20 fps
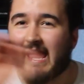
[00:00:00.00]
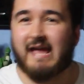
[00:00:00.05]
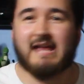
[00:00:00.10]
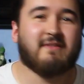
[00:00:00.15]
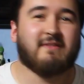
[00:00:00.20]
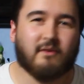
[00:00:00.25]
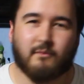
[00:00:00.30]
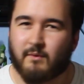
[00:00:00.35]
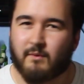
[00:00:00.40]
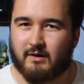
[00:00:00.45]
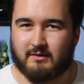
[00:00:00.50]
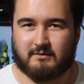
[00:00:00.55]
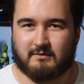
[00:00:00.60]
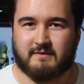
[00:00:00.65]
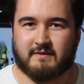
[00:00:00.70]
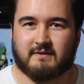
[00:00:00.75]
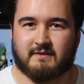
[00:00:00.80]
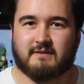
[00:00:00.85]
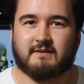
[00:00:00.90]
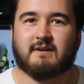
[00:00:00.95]
in the world
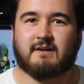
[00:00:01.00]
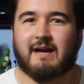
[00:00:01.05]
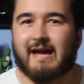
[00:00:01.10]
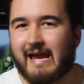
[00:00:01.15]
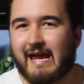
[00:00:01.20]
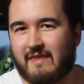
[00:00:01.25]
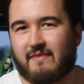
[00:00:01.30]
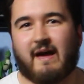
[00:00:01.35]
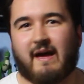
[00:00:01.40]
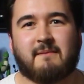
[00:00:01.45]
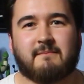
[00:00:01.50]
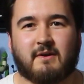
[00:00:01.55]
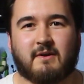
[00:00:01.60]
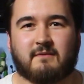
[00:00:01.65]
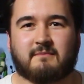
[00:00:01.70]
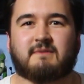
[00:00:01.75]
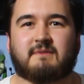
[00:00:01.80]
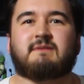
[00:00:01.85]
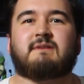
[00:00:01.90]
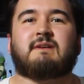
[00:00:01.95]
in that
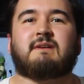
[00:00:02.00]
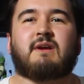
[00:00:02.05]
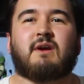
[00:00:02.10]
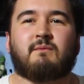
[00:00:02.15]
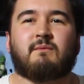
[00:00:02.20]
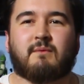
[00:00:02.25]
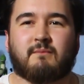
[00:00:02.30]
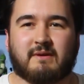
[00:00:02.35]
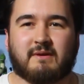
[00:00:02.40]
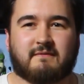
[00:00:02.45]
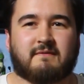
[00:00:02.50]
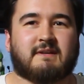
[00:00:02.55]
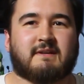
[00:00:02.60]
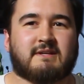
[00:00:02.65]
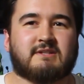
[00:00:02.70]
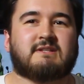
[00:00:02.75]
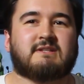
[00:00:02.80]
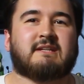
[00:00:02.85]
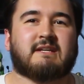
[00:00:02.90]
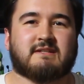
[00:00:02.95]
moment when we
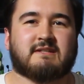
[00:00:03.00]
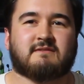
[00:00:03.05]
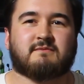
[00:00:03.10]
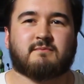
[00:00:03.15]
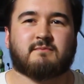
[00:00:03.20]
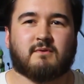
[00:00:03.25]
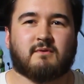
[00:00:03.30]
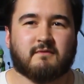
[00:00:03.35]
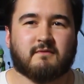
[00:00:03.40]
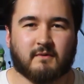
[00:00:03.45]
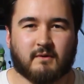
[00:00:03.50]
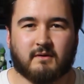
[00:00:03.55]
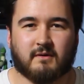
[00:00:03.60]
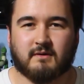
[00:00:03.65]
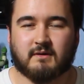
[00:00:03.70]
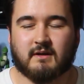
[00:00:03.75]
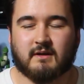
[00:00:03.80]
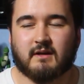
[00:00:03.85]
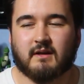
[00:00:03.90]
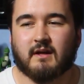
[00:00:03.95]
finished Gears of War 4.
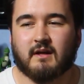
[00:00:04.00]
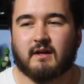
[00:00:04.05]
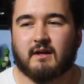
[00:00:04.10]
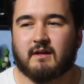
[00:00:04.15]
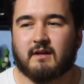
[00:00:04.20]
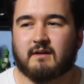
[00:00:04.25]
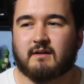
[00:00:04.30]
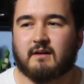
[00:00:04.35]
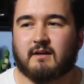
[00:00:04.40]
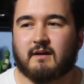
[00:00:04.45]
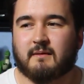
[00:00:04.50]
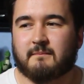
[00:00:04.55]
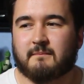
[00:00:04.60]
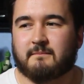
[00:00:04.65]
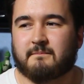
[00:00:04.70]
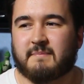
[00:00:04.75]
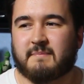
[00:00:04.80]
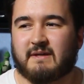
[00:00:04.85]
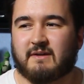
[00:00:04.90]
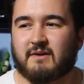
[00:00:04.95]

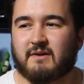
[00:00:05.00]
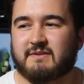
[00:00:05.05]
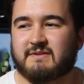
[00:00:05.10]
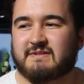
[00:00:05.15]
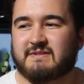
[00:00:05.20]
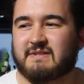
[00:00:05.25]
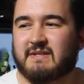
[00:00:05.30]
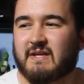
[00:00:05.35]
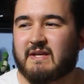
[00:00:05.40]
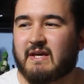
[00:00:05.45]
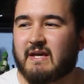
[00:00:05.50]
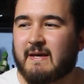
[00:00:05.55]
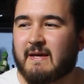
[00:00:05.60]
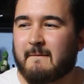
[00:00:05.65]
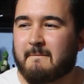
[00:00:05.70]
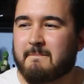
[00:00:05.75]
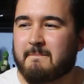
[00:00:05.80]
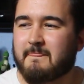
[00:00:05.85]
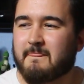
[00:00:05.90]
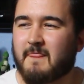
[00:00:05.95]
Because
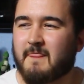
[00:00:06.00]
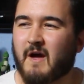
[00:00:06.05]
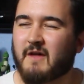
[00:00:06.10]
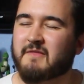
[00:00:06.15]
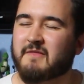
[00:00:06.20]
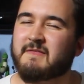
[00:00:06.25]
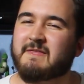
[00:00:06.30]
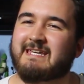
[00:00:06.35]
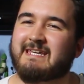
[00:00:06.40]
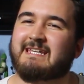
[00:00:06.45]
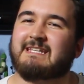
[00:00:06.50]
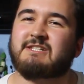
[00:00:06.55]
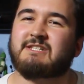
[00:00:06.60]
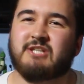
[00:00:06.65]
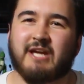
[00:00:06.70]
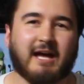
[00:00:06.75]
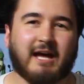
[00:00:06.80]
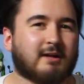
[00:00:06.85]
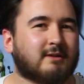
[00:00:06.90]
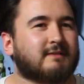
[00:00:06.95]
nothing
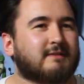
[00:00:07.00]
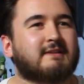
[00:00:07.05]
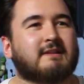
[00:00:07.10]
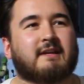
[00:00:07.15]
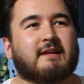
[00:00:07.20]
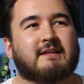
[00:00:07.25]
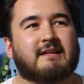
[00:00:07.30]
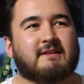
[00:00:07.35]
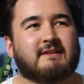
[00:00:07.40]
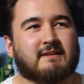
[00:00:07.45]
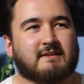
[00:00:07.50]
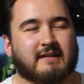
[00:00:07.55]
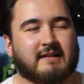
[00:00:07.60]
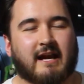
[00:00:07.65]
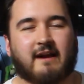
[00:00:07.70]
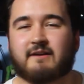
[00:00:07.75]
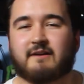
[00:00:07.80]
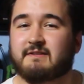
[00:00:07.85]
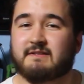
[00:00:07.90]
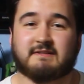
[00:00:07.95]
gelled, like the
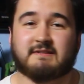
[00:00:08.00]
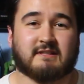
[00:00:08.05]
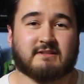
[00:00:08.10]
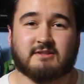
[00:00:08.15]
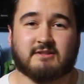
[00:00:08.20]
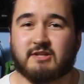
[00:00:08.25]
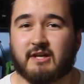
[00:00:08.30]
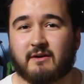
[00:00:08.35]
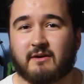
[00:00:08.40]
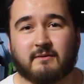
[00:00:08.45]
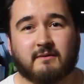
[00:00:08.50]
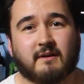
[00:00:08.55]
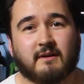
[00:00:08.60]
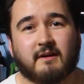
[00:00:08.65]
characters didn't gel.